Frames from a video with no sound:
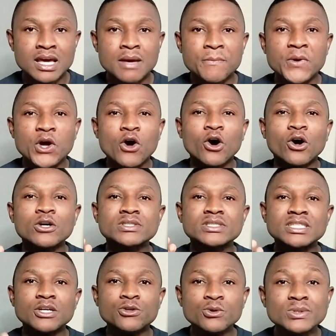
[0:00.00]
Because
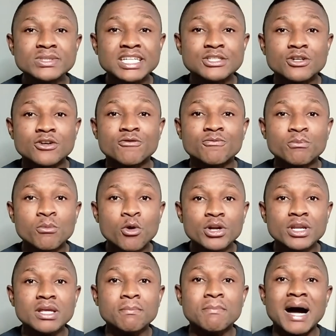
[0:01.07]
the usage of
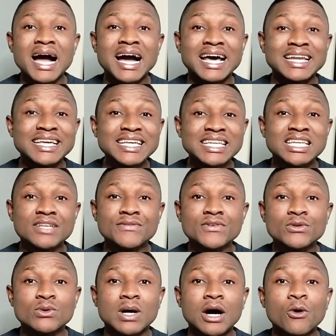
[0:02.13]
money by an
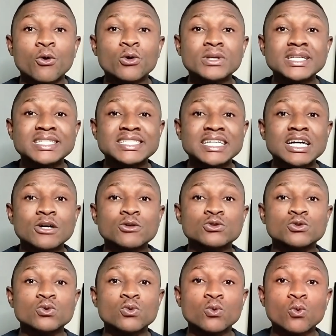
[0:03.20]
individual only tells
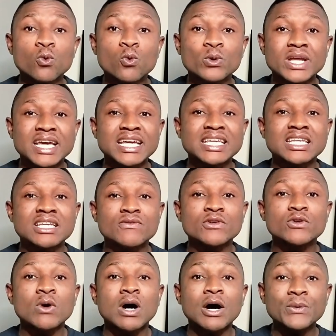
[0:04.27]
who the
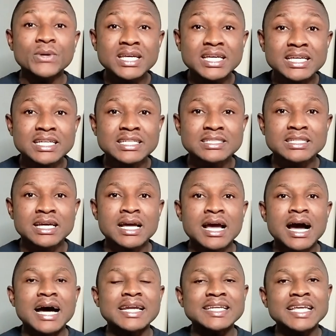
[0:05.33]
individual is
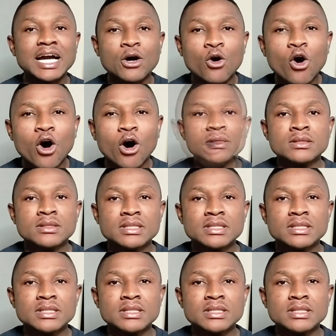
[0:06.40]
at their core.